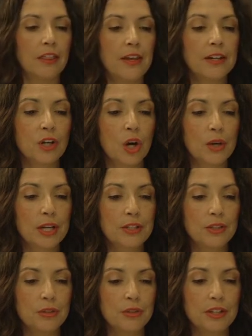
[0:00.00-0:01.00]
Then going
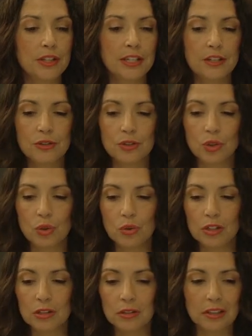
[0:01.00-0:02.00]
to the
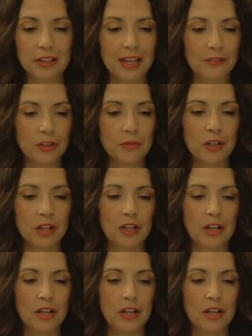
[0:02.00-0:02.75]
school level,